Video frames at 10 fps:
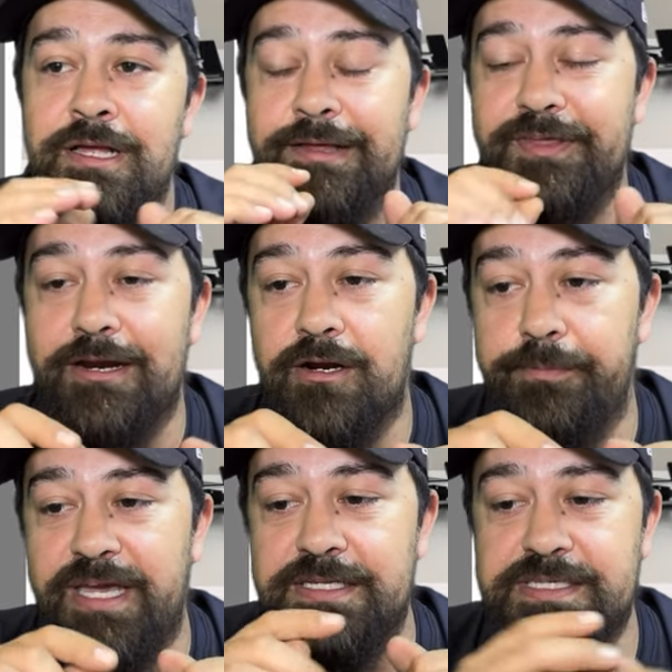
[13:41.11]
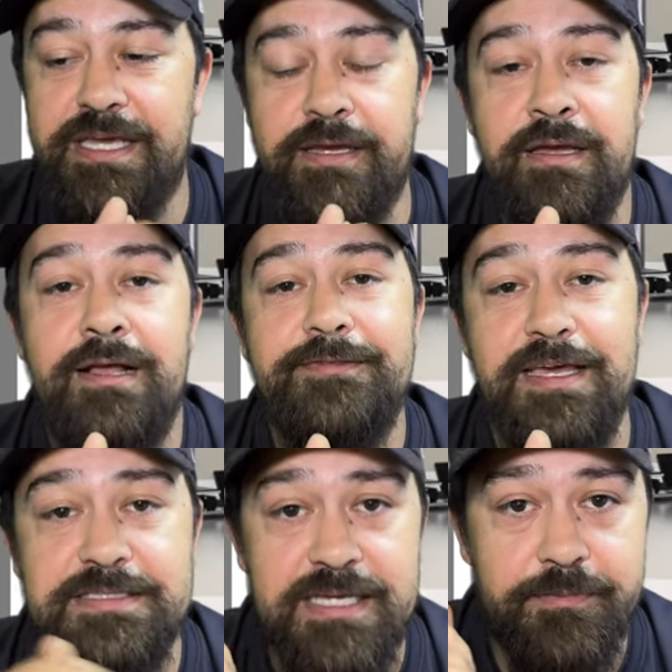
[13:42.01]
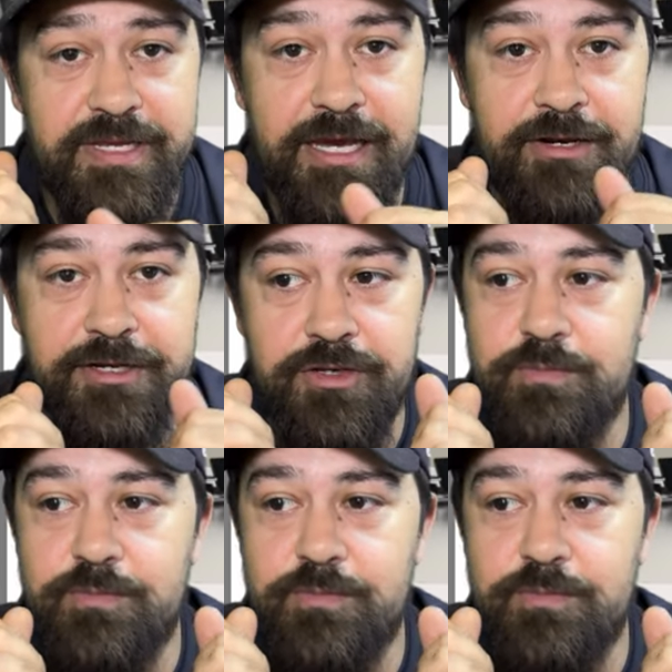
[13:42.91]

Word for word: They're amazing. They sent me out a new